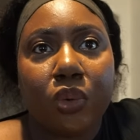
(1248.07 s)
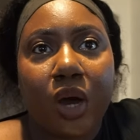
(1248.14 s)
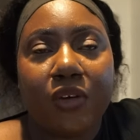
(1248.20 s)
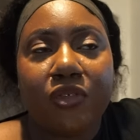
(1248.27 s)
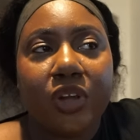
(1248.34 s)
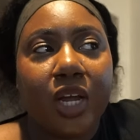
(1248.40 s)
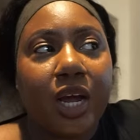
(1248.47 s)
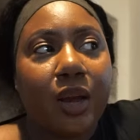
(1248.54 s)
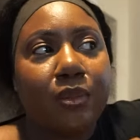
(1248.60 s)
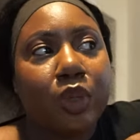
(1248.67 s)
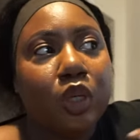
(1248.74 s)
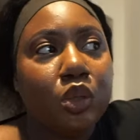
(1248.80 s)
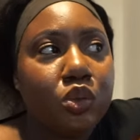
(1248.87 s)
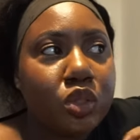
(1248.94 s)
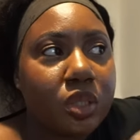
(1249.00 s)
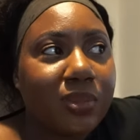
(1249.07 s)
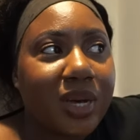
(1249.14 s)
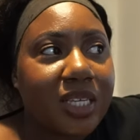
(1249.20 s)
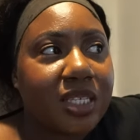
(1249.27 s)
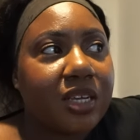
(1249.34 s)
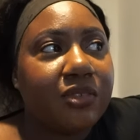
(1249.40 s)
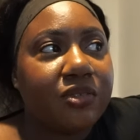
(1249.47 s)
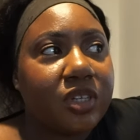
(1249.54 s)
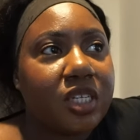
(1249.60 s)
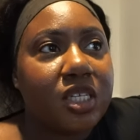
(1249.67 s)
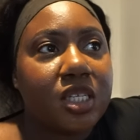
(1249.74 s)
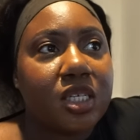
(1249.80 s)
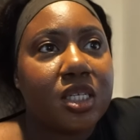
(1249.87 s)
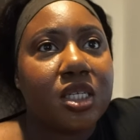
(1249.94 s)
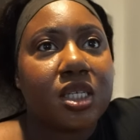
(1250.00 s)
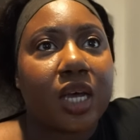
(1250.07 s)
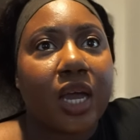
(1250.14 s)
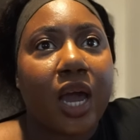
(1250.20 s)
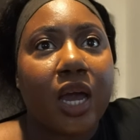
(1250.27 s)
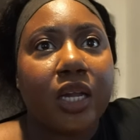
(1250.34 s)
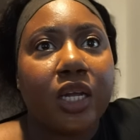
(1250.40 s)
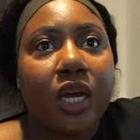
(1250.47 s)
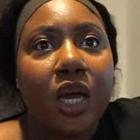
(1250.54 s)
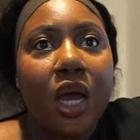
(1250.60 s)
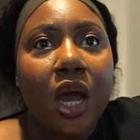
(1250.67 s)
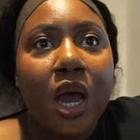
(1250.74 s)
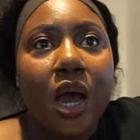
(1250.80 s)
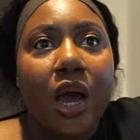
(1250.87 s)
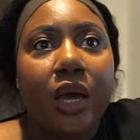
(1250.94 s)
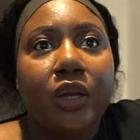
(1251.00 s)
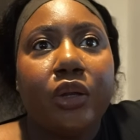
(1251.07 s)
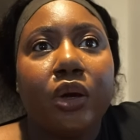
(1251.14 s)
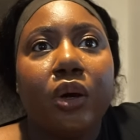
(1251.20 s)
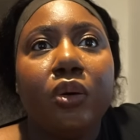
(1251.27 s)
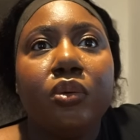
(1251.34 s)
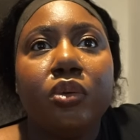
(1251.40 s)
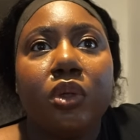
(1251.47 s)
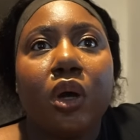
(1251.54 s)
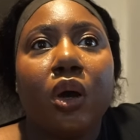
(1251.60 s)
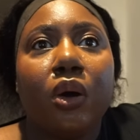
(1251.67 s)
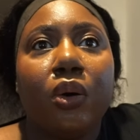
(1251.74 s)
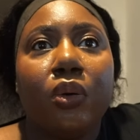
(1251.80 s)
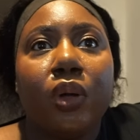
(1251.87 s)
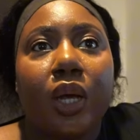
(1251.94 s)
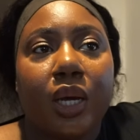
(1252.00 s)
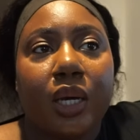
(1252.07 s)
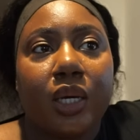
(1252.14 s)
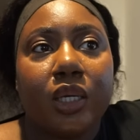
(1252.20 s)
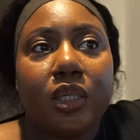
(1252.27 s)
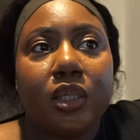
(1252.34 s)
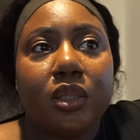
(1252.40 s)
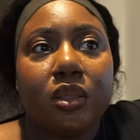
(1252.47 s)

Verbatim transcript: I feel like I'm losing myself in a sense. Like, I, I don't know like